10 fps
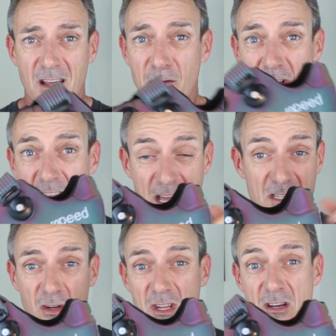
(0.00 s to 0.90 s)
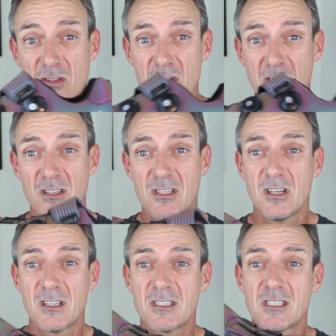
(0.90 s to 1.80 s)
I've got the lights on here, so you can
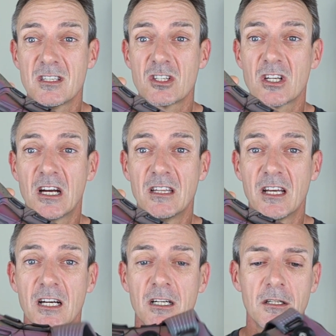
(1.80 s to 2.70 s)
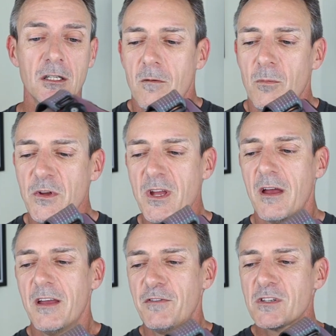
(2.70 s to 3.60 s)
see the shine there. But
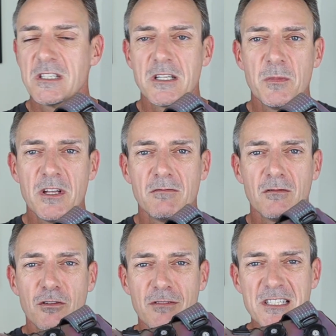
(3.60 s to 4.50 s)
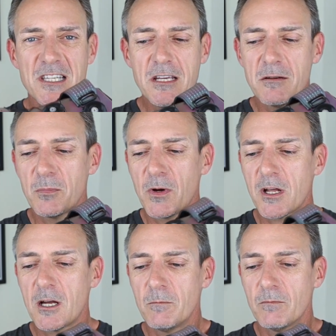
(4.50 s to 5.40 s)
yeah, it feels a little bit greasy, but
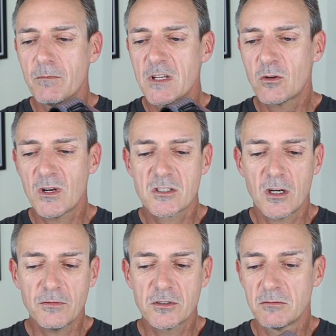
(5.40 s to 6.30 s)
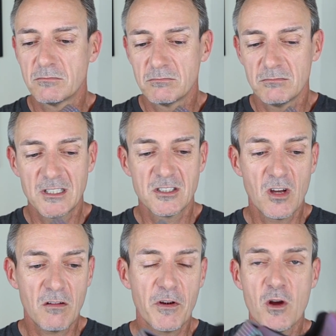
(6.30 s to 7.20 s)
it's quite soft. It's
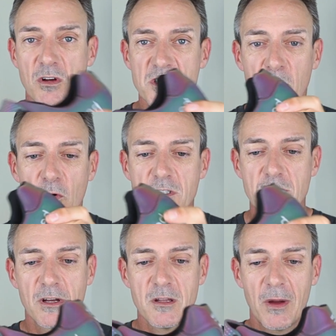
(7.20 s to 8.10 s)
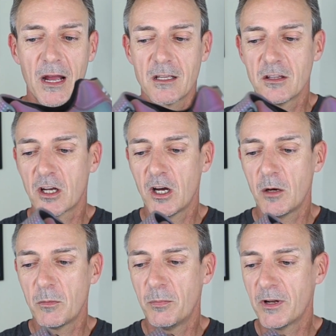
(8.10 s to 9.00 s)
not very well supported around the back in the
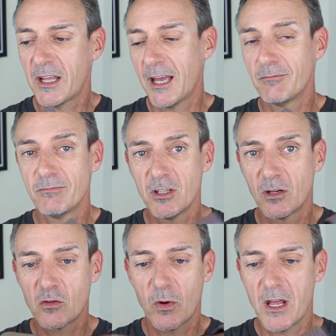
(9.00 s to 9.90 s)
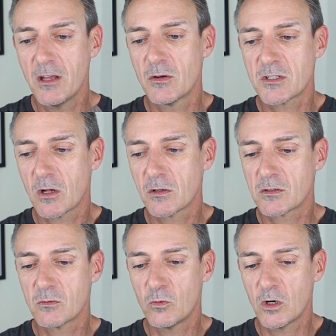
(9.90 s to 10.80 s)
cup, but again, you know,
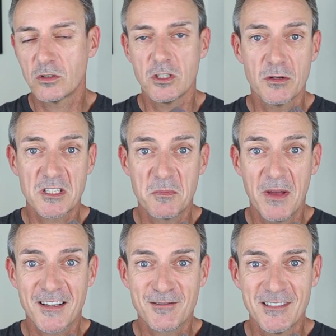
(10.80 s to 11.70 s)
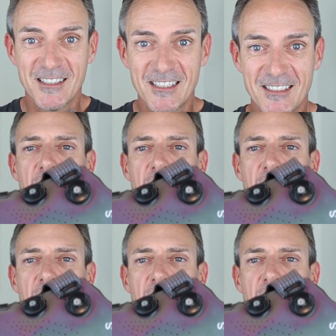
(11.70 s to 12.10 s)
$28, what do you expect really?